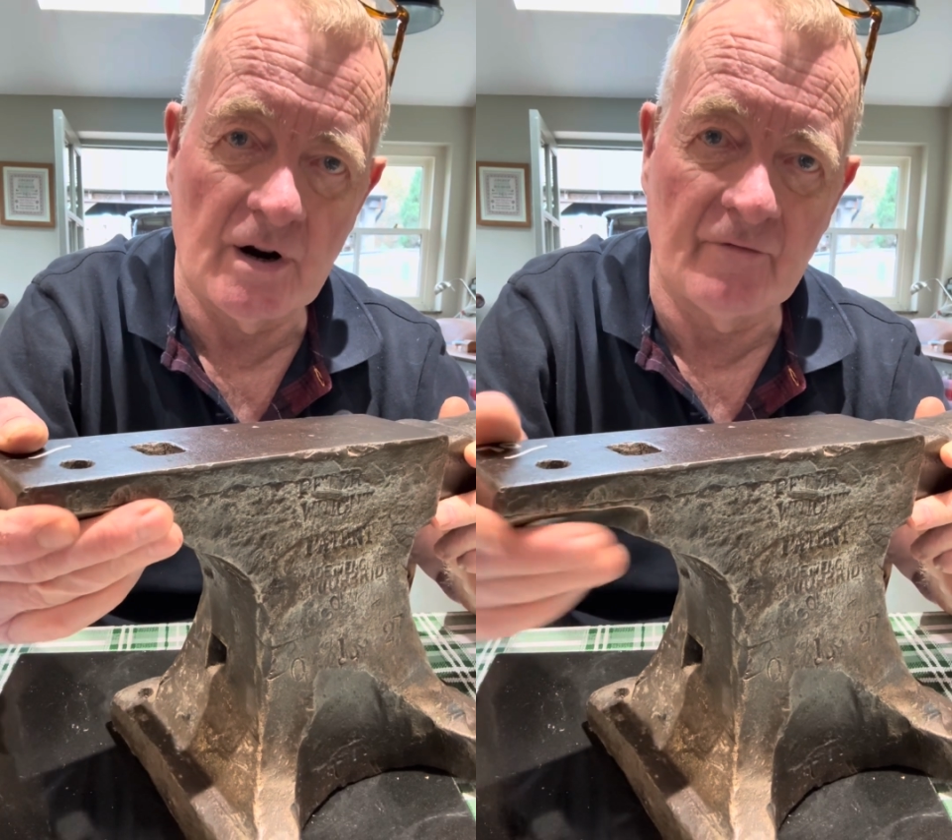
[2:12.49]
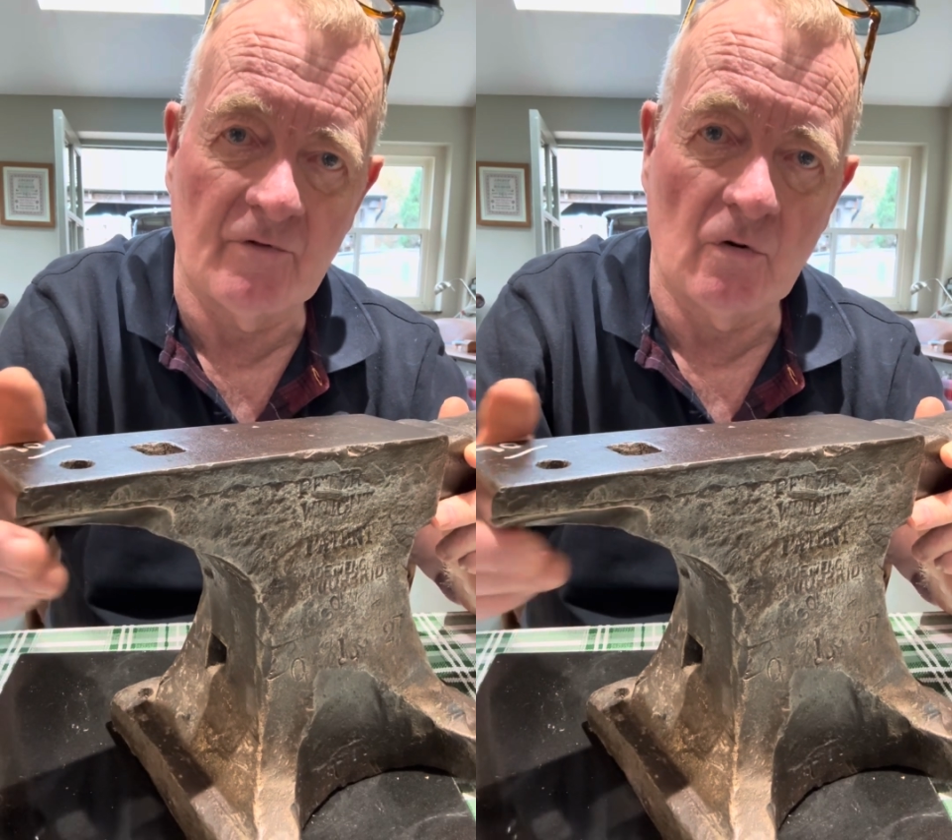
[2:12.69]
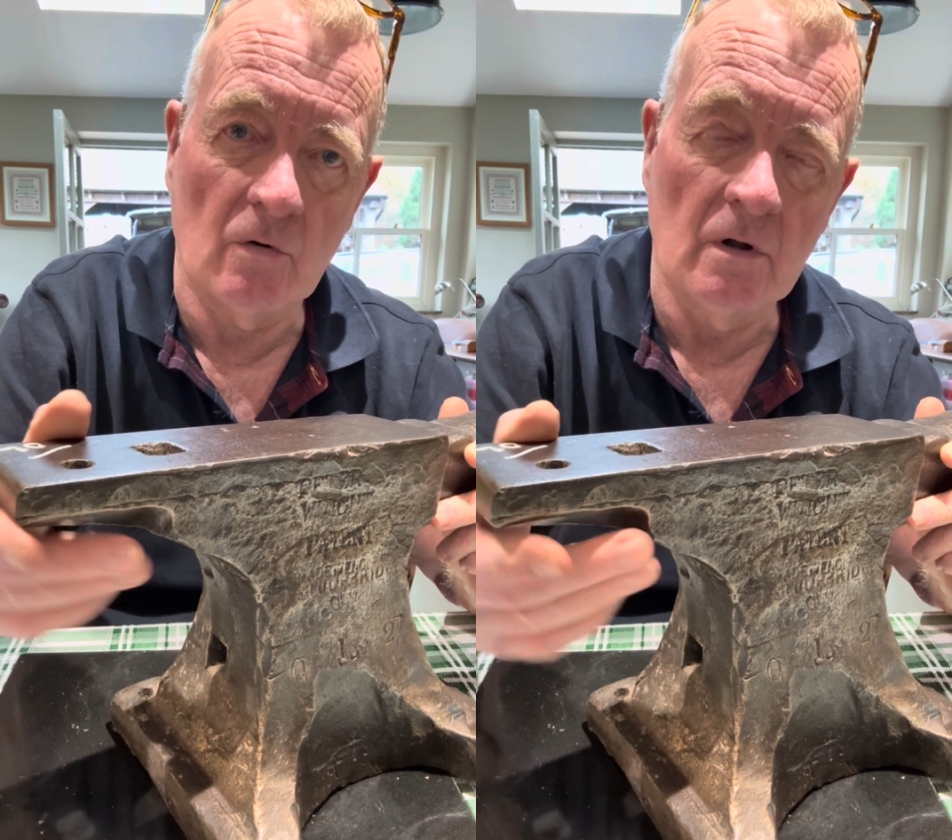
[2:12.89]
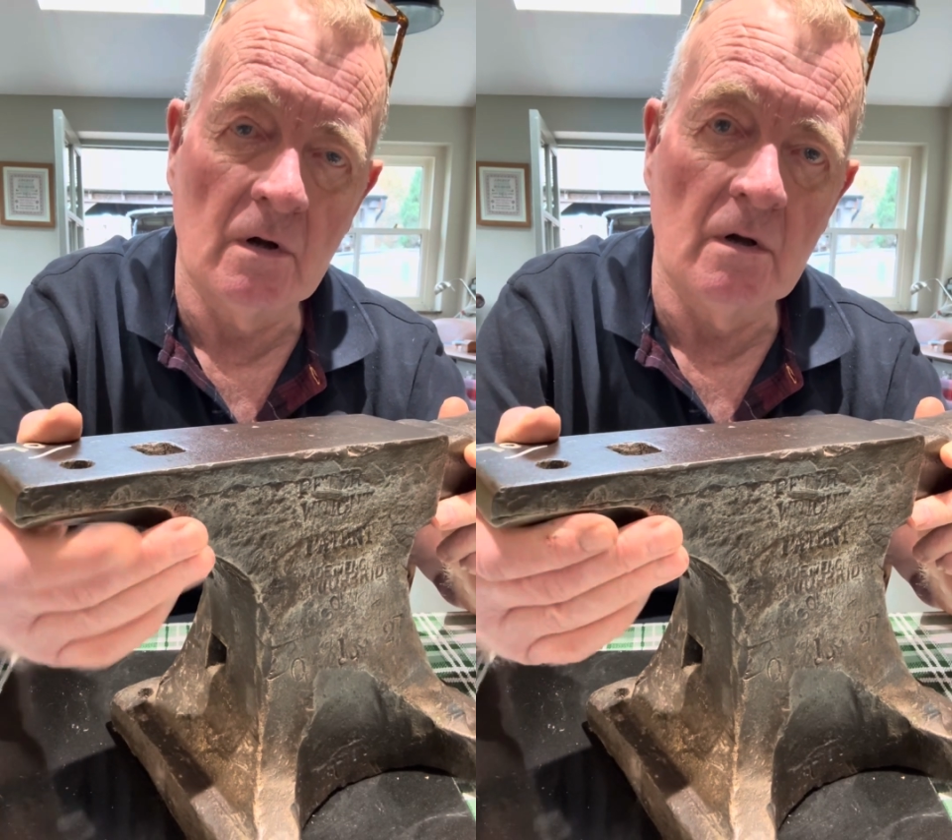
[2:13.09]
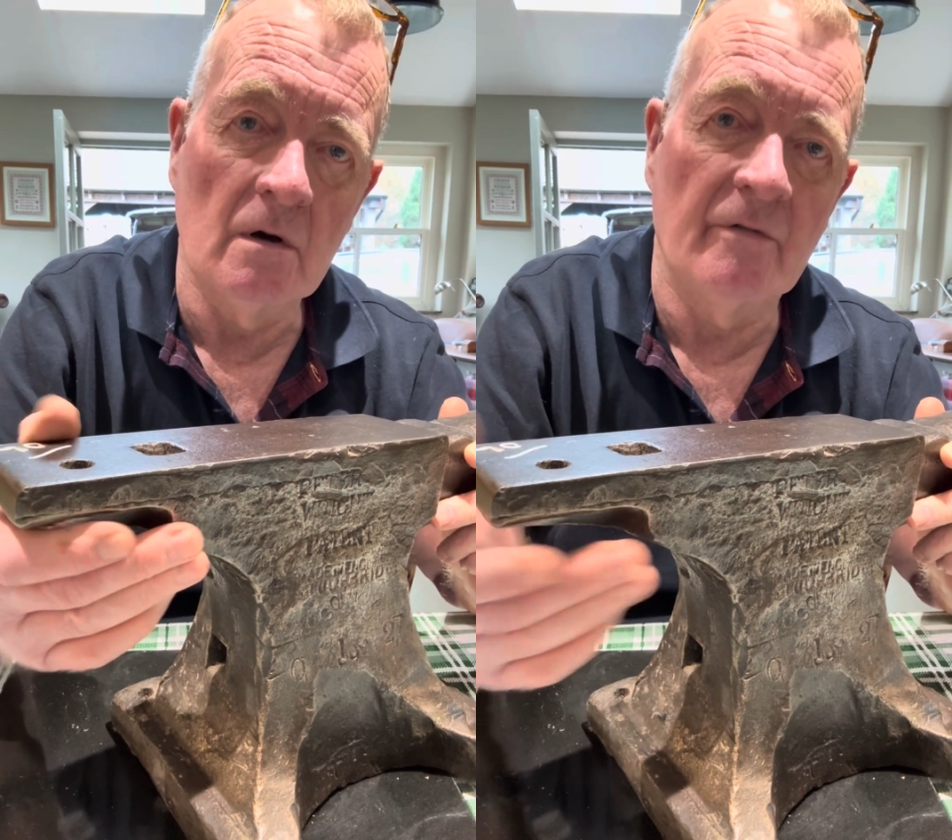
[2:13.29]
anvil
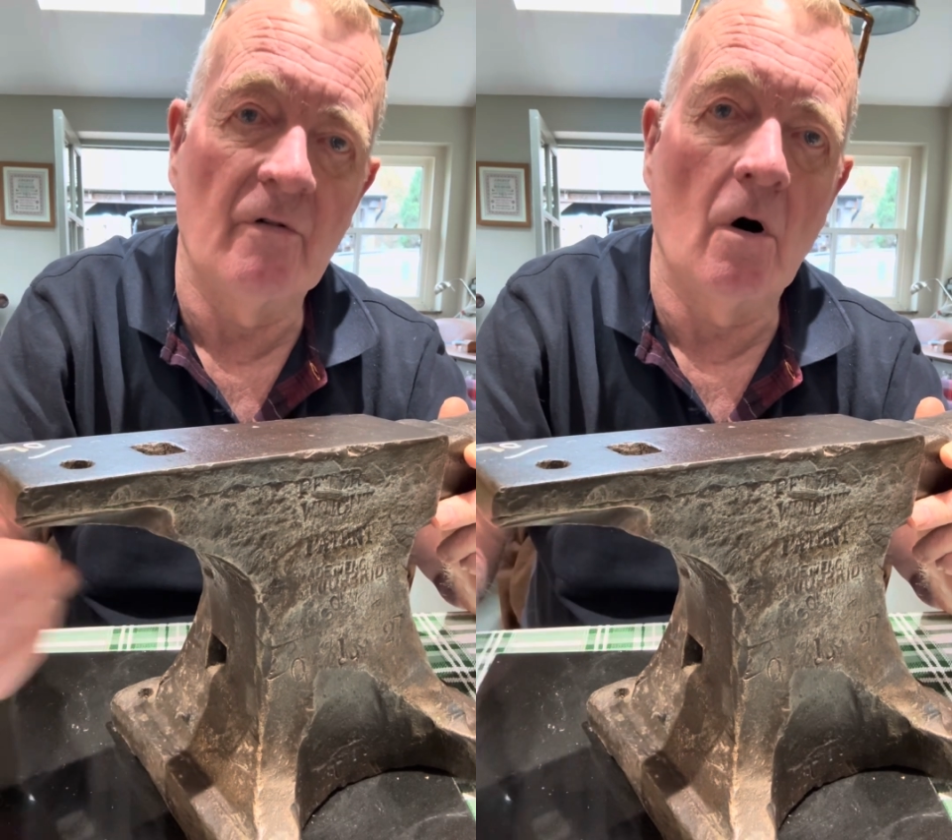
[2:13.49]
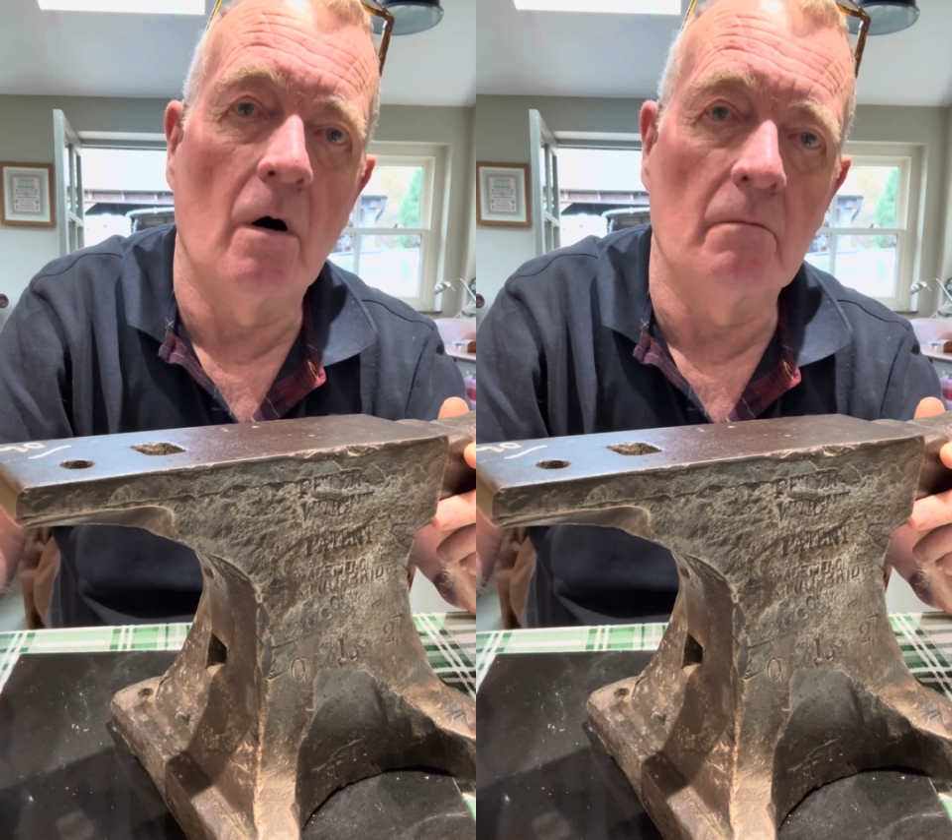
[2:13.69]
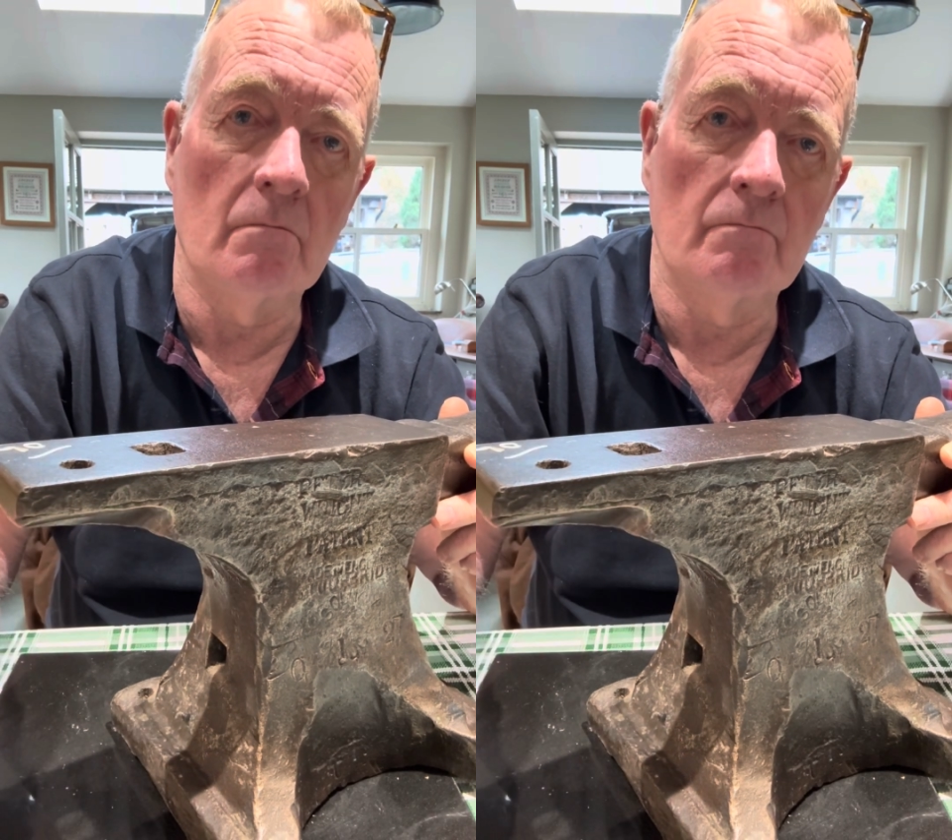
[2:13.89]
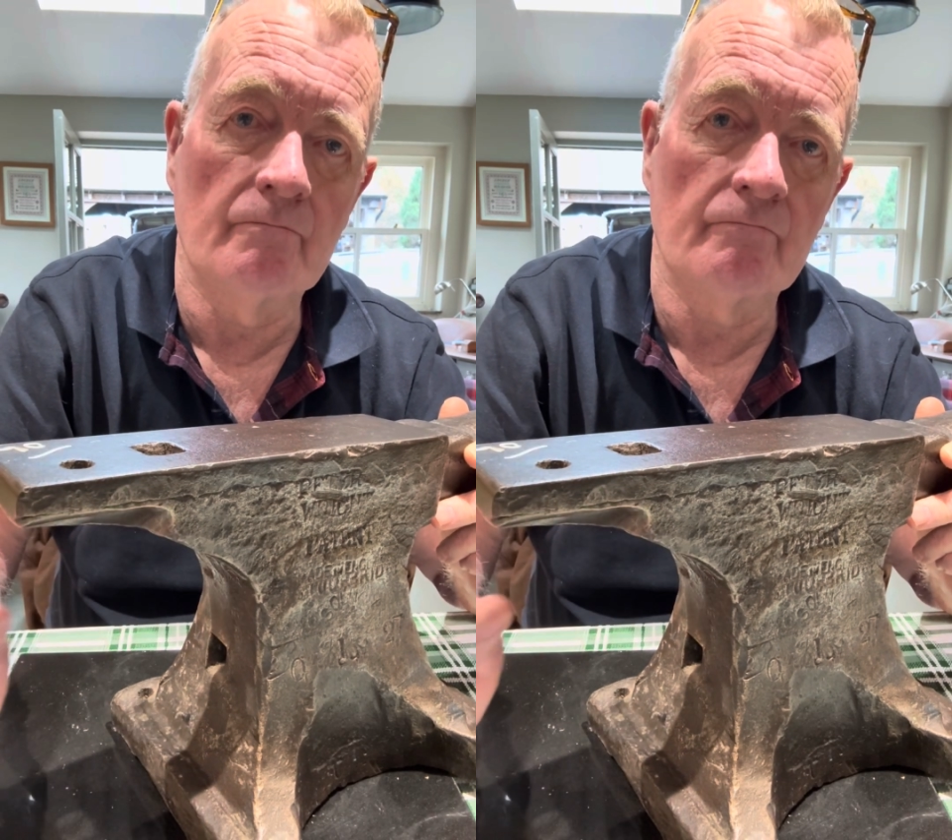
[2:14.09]
from